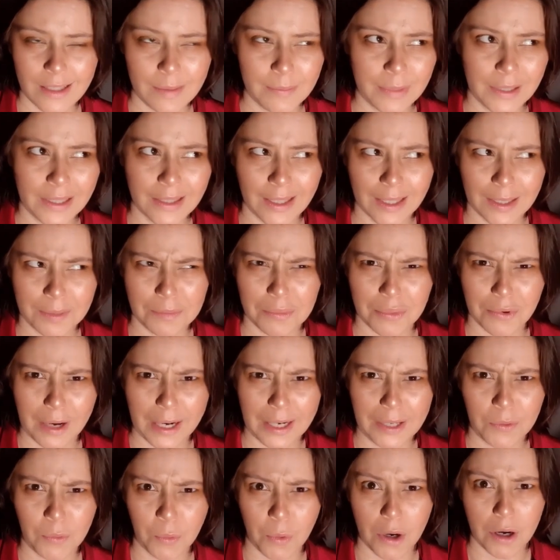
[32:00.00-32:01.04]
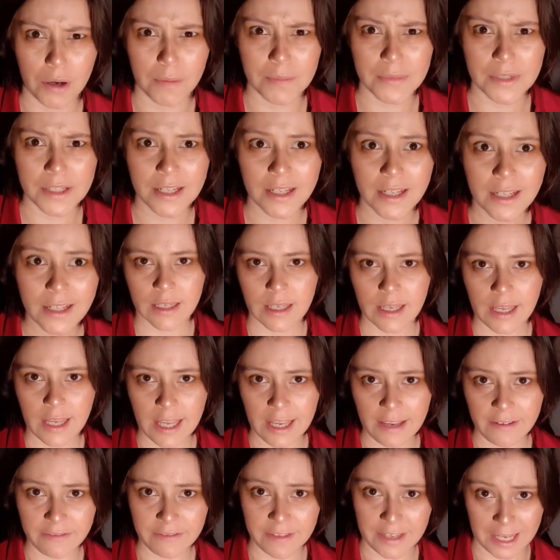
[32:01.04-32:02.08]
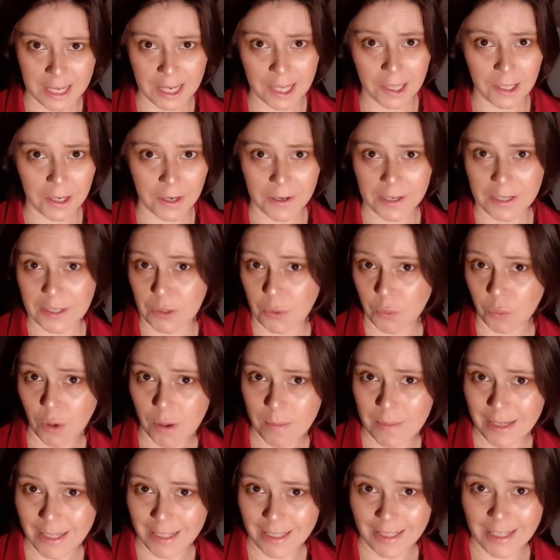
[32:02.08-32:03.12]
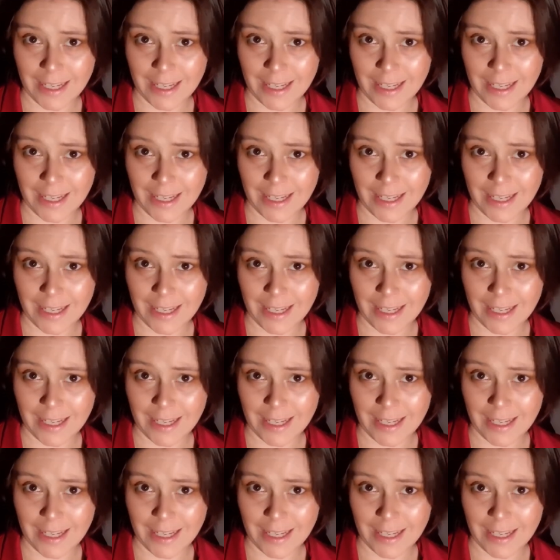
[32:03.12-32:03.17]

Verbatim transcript: a bit like brainworms. If the killer is a woman,